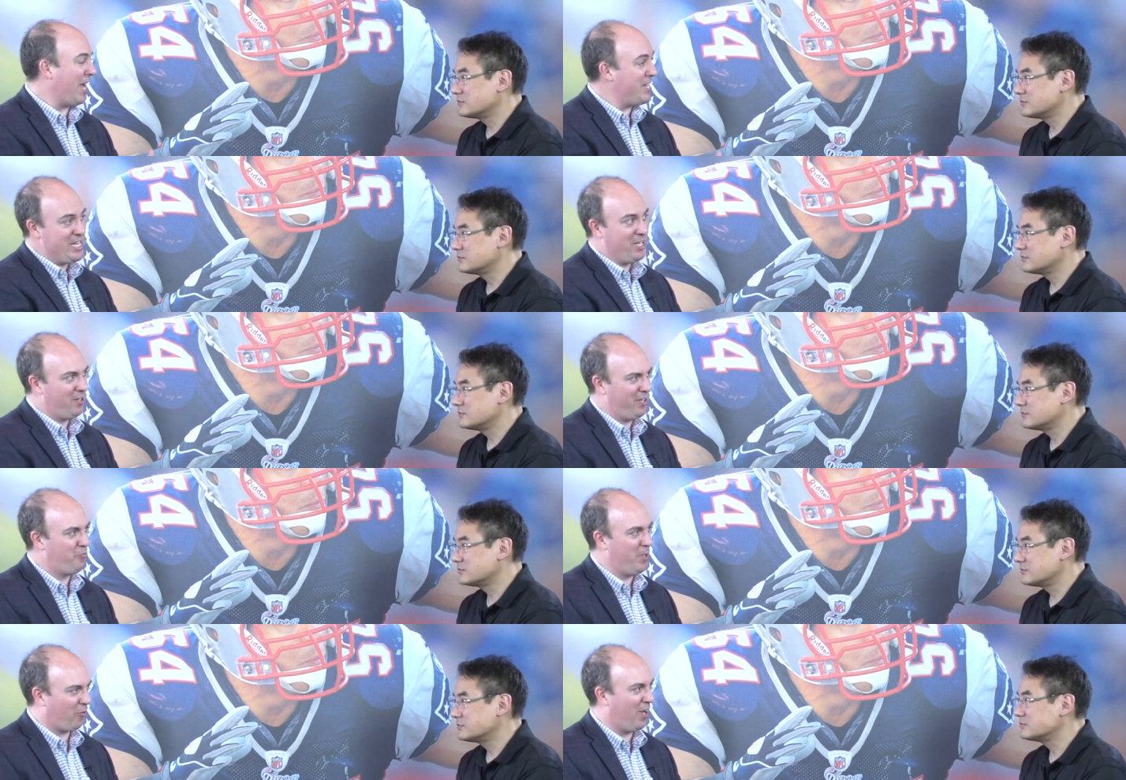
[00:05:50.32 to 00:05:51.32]
Speaker 1: idea
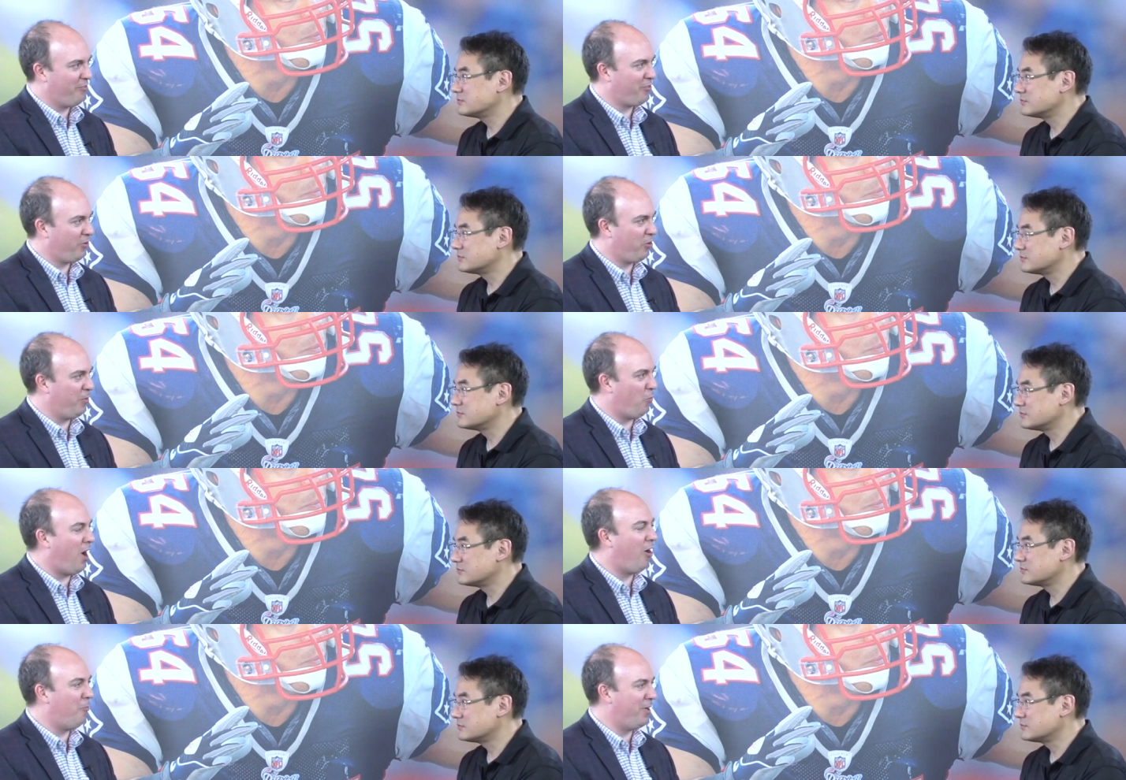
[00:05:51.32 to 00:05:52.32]
has been around for a little bit
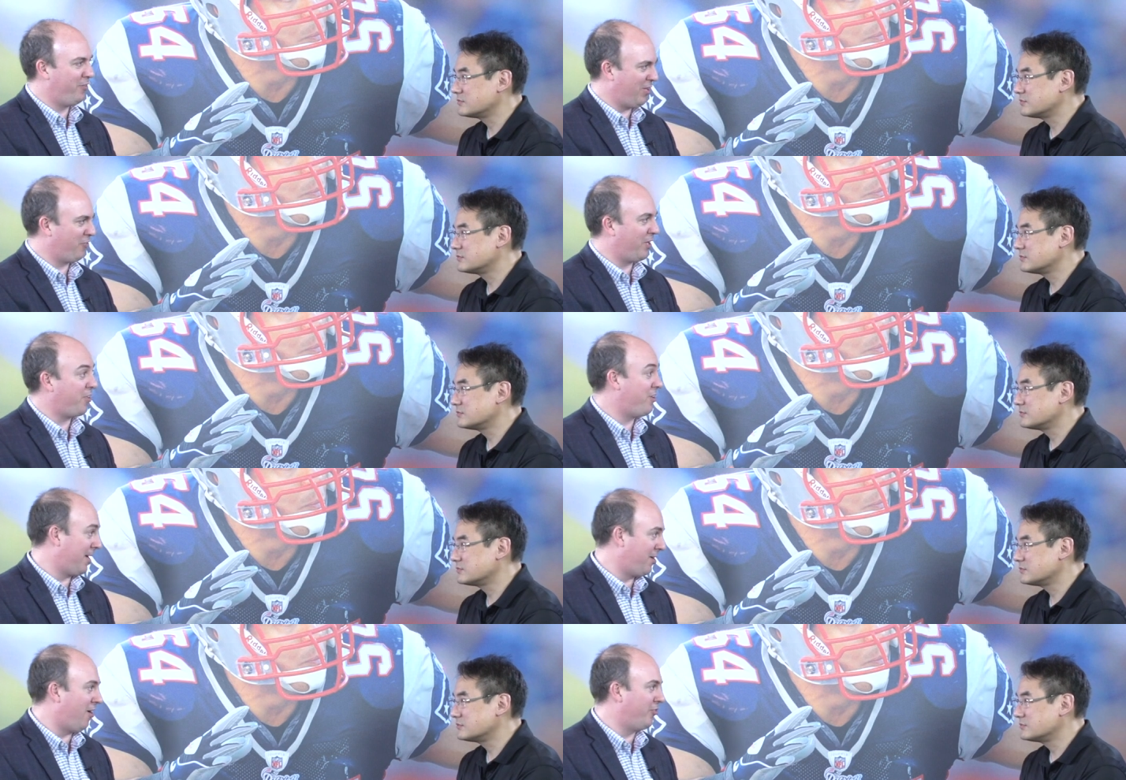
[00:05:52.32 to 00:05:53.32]
while, but it sounds like the
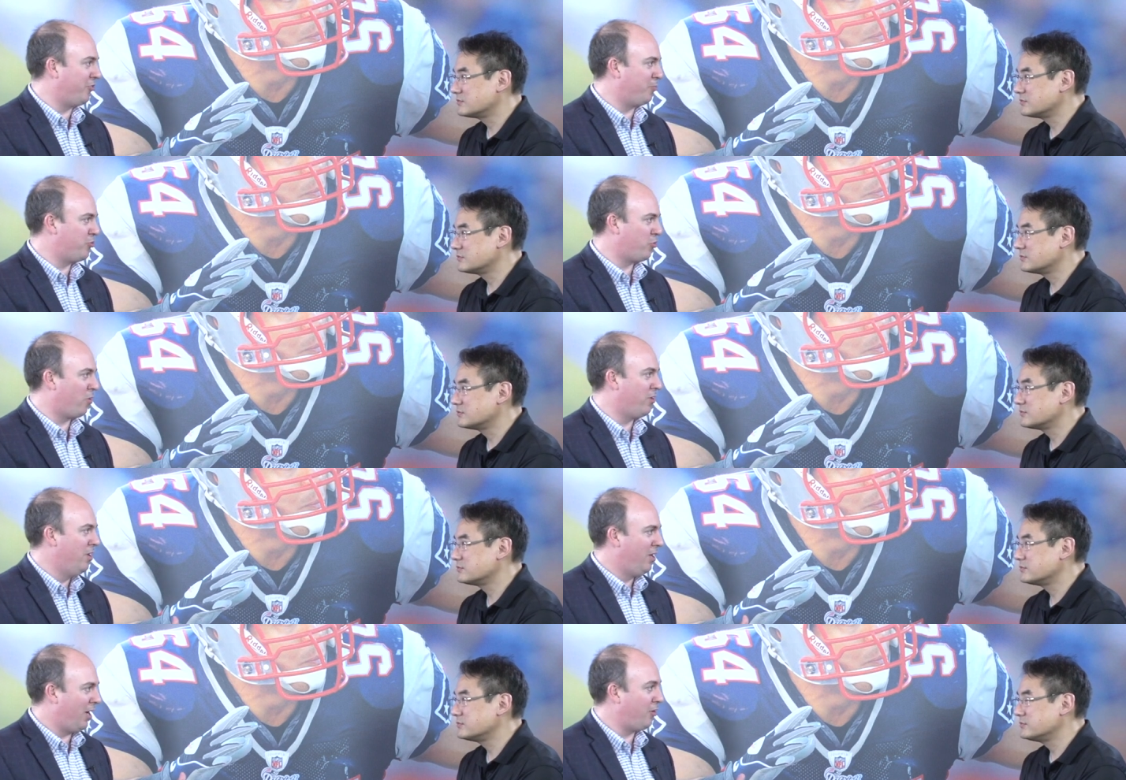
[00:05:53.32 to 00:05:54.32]
technology's matured
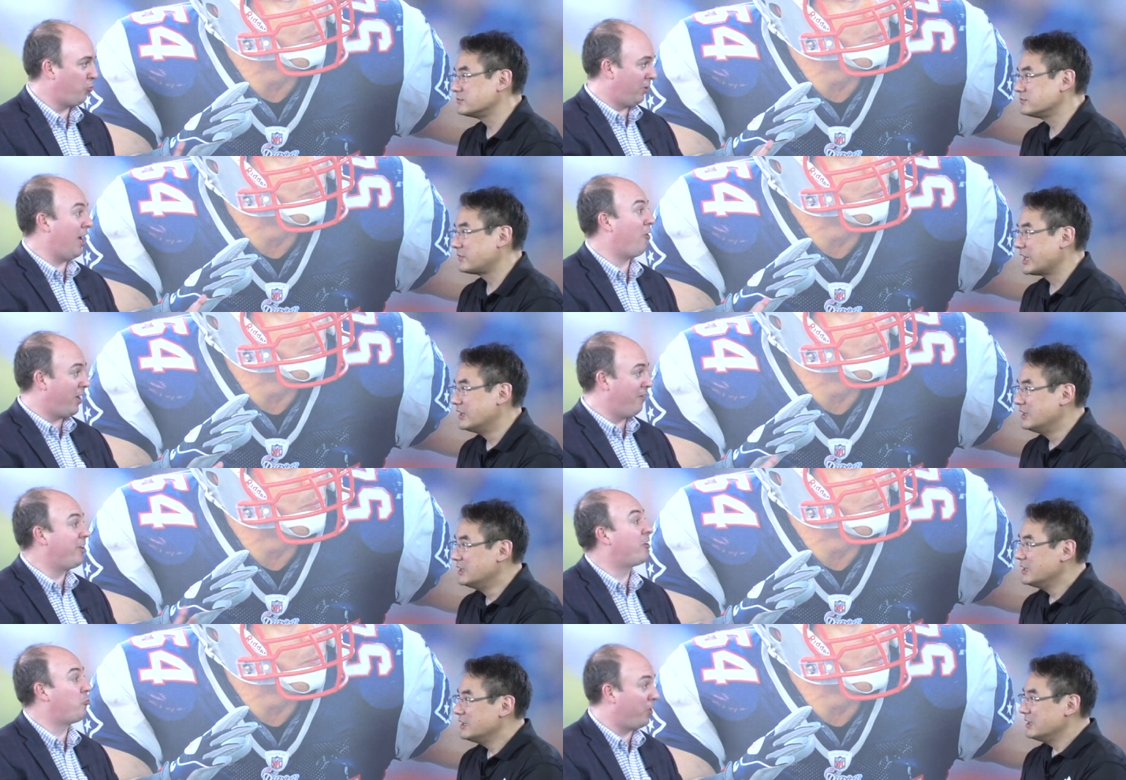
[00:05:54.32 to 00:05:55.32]
uh, to allow kind of
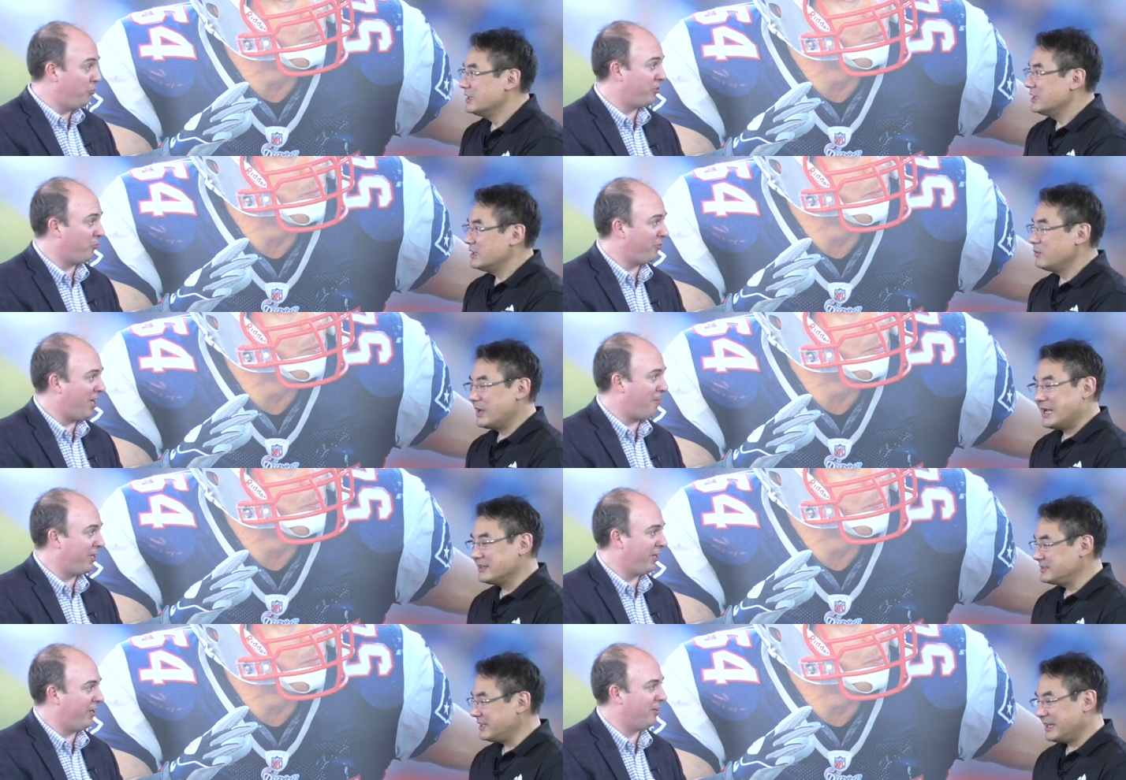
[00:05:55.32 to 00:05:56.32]
an explosion explosion. well,
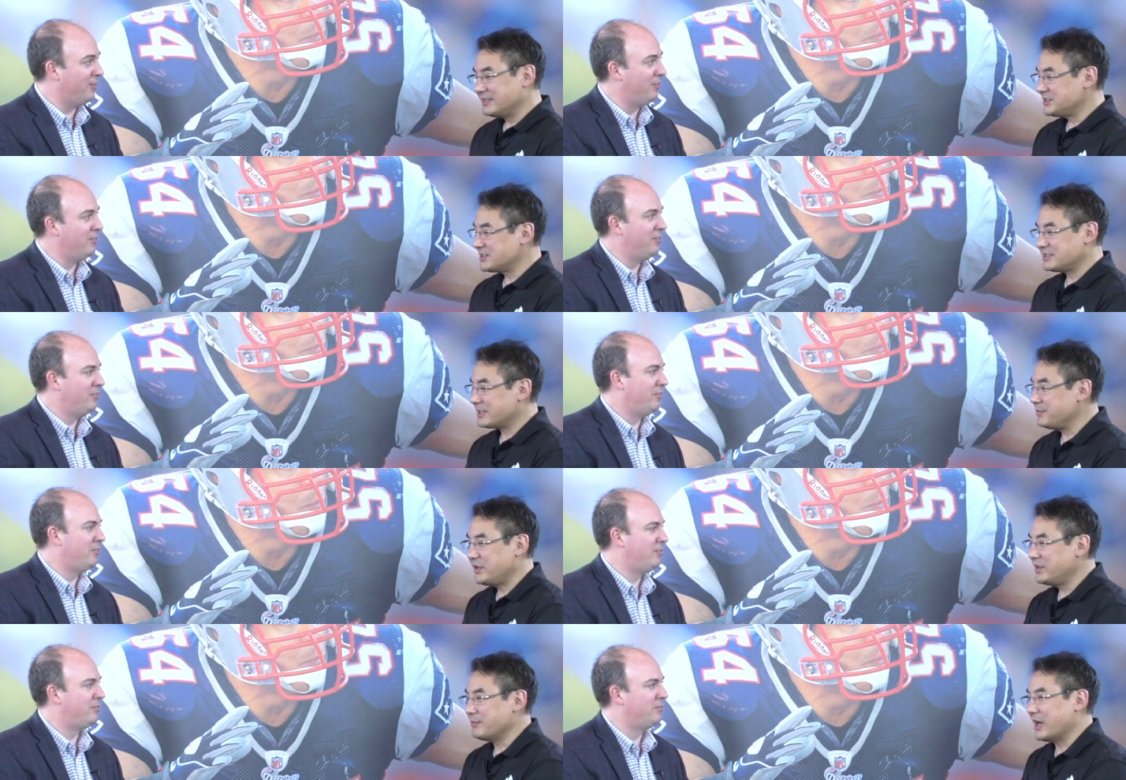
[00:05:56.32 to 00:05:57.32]
and
Speaker 2: and it's just a
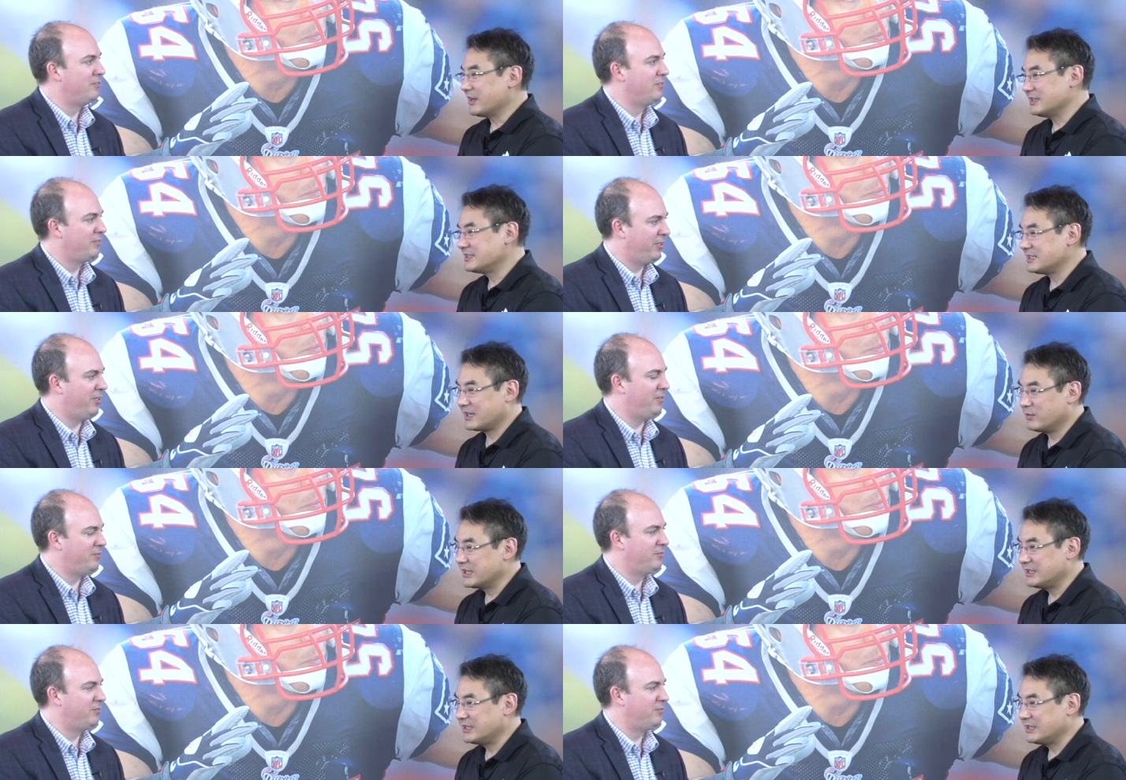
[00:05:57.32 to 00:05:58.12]
computing model. It's like one of